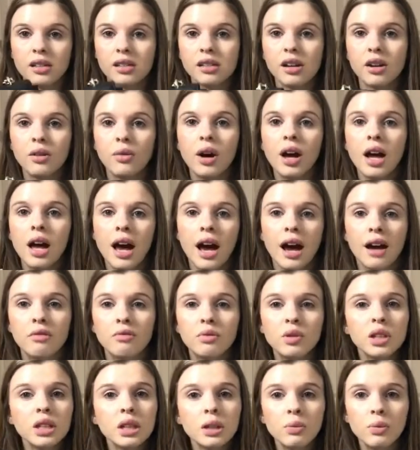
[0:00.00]
So I
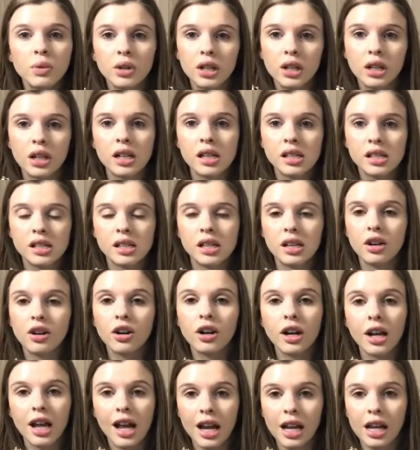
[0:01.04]
really wouldn't consider
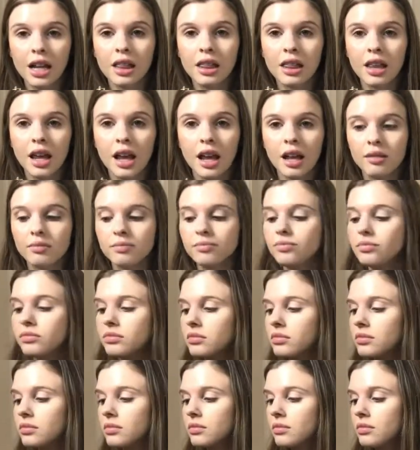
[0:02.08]
it anything
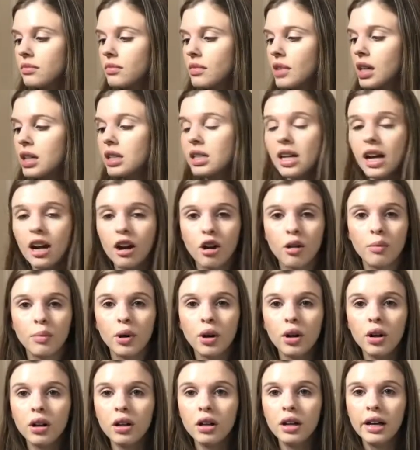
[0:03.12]

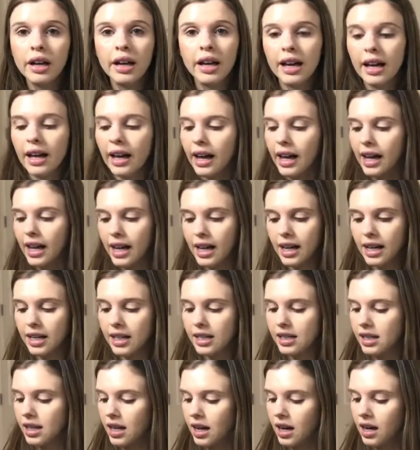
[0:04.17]
terrible.
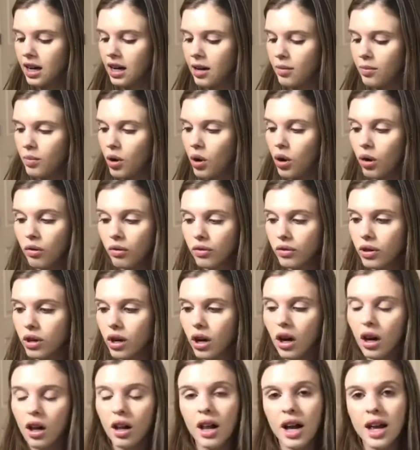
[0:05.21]
And
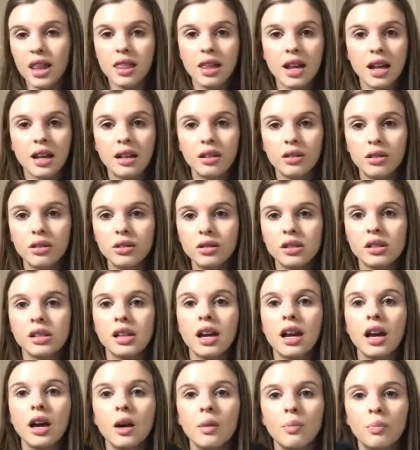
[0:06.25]
overall, I think it looks
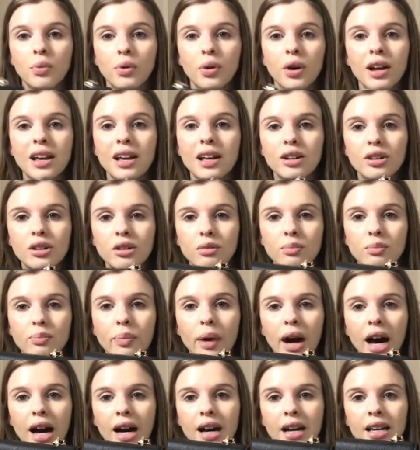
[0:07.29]
like a brand new
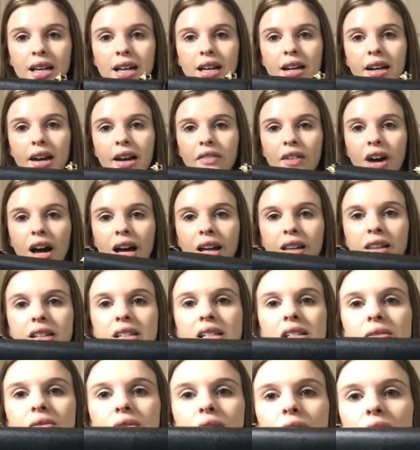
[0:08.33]
bag, and I've had
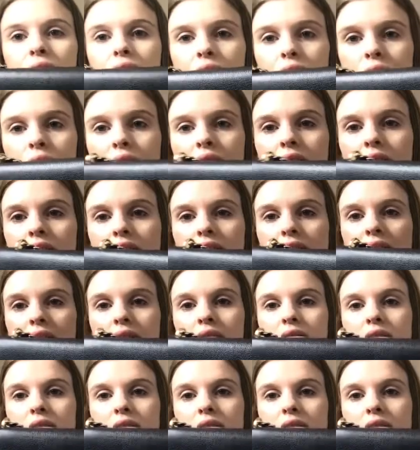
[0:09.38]
this for a few years now.